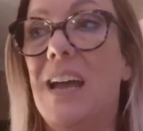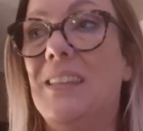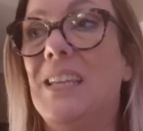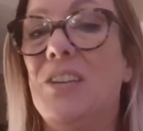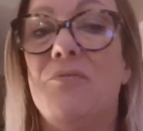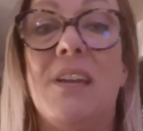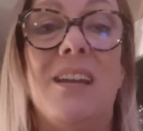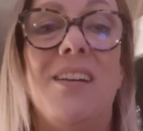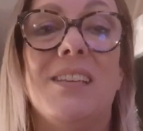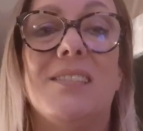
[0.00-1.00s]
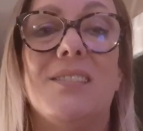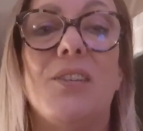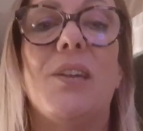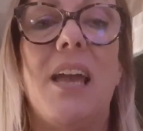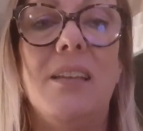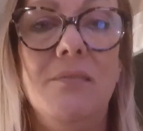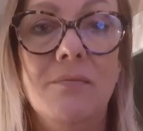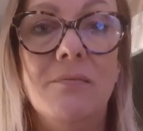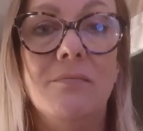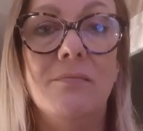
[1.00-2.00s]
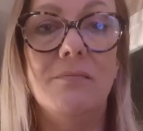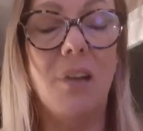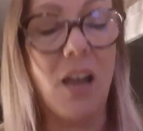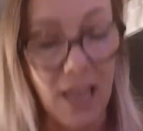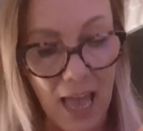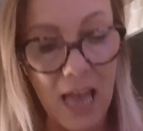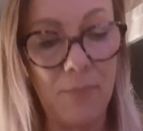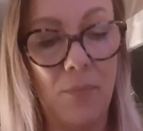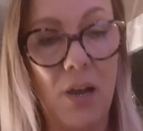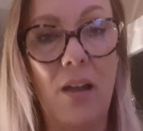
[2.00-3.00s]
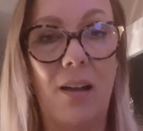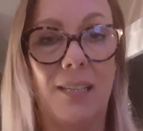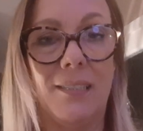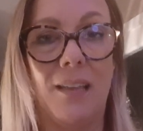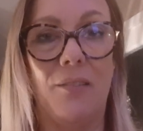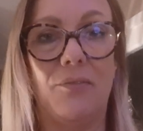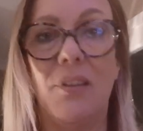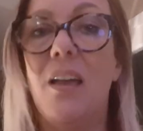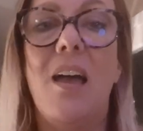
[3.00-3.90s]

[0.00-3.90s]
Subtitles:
And then I realised, okay, I am my higher self.